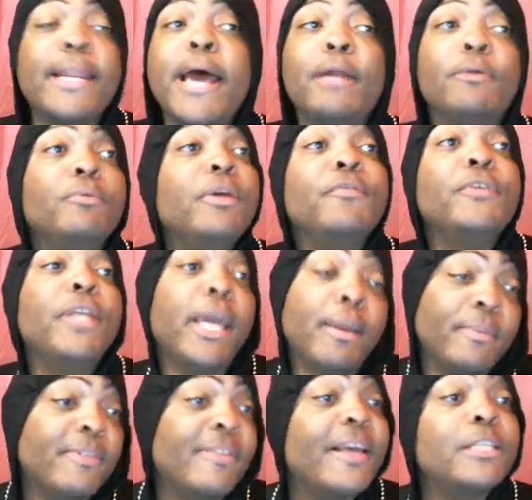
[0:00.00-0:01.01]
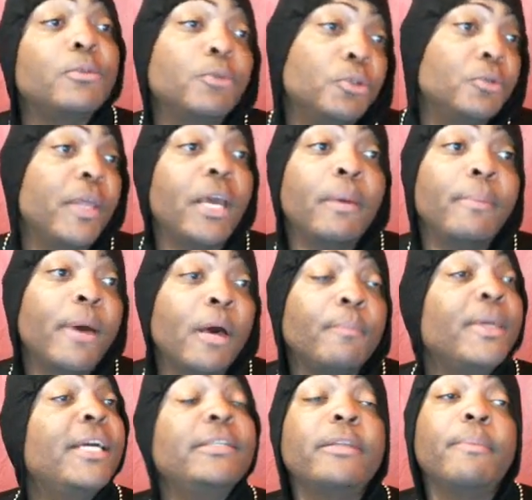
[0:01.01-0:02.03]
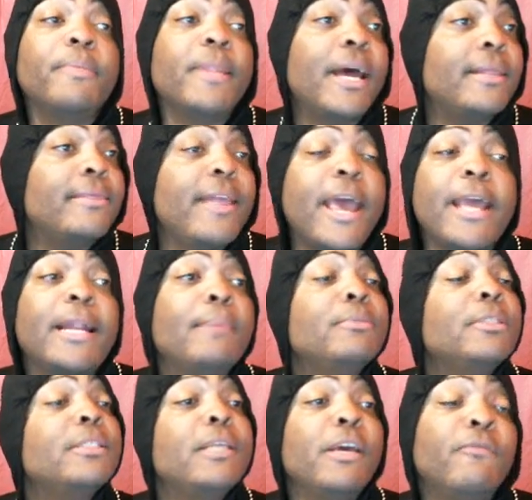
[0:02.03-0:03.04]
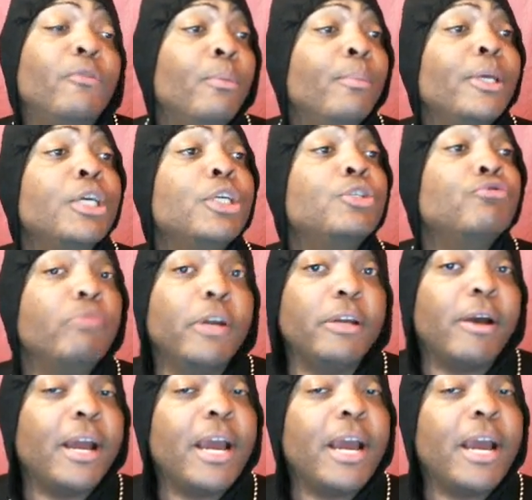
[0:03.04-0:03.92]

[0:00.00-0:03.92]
And I don't give a damn if that's what you think about me because I'm not that and I'm just here for me a drink.